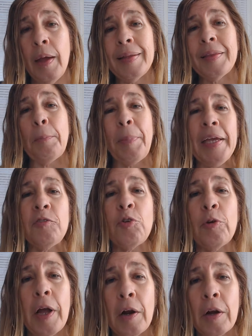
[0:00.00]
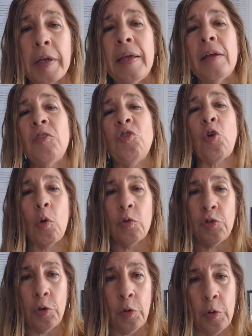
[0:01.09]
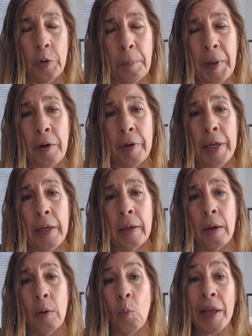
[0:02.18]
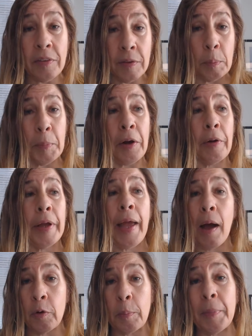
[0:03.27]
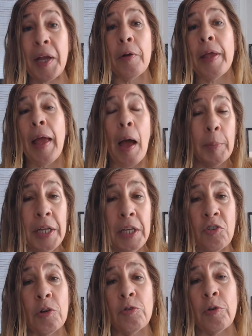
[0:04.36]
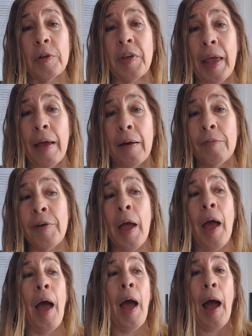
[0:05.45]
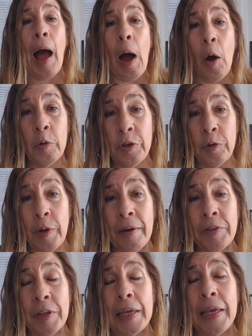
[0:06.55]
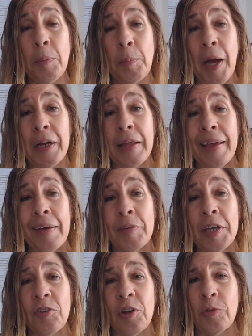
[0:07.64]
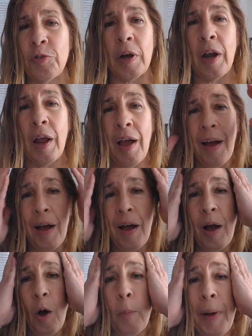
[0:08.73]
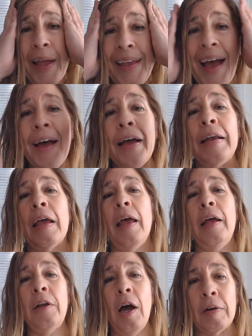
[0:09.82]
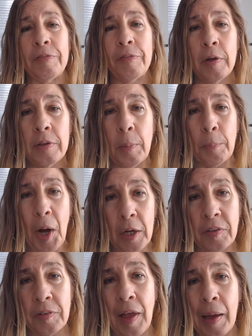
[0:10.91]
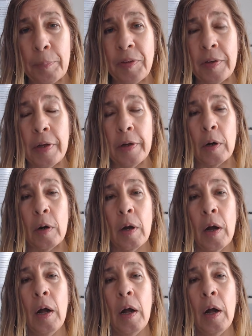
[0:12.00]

The patriarchy has told you who to marry, when to marry, how to marry, how many children to have, how you have to keep on having children. Oh my God, enough. The buck stops here.